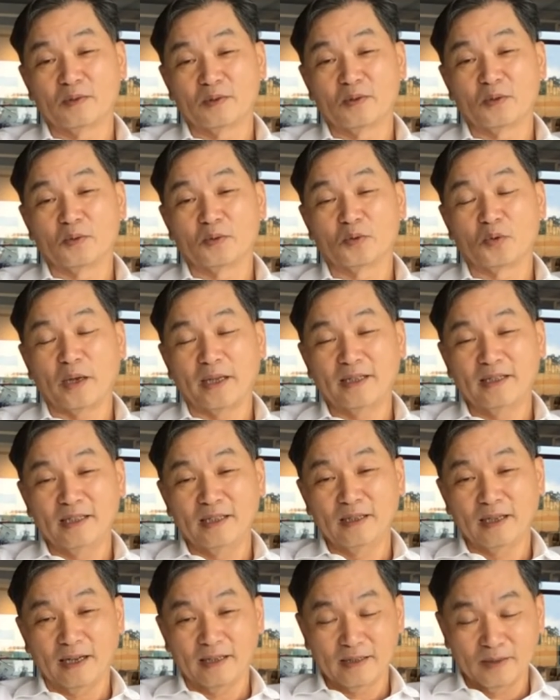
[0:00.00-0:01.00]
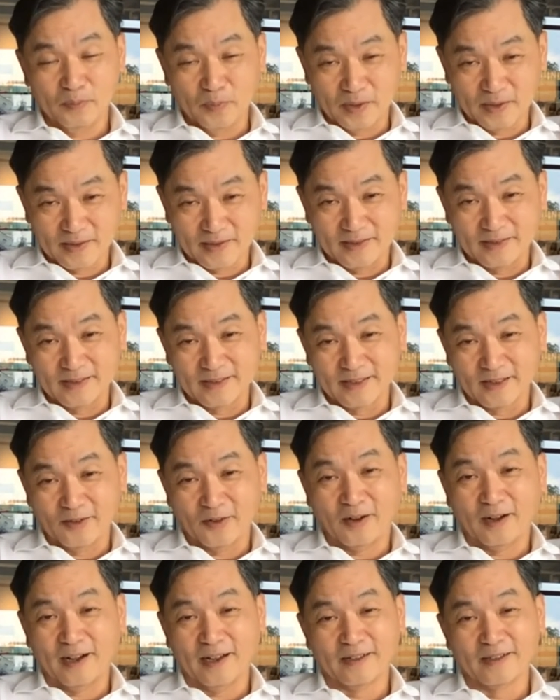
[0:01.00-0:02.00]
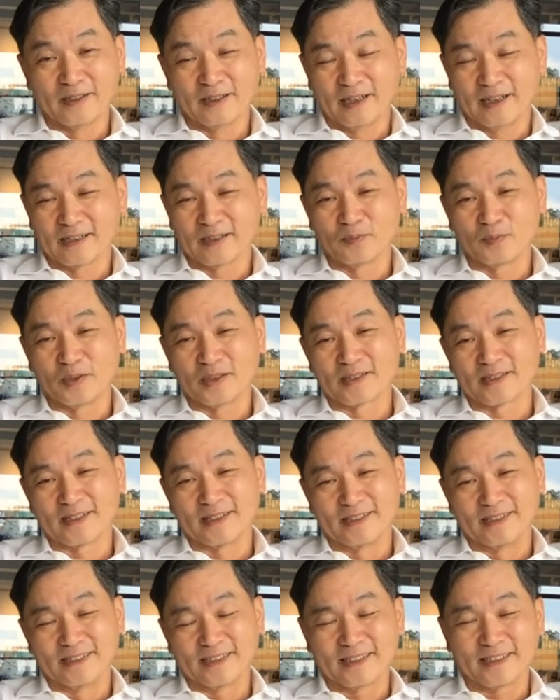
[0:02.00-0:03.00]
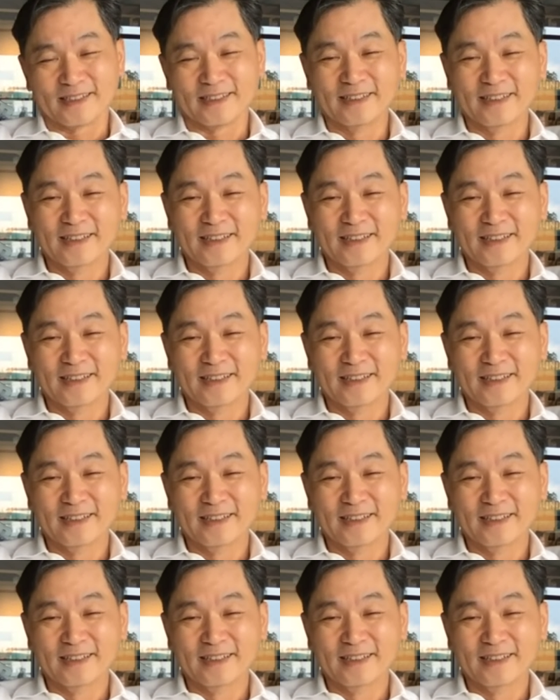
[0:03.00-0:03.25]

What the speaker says: to 20 other persons or 100 other persons.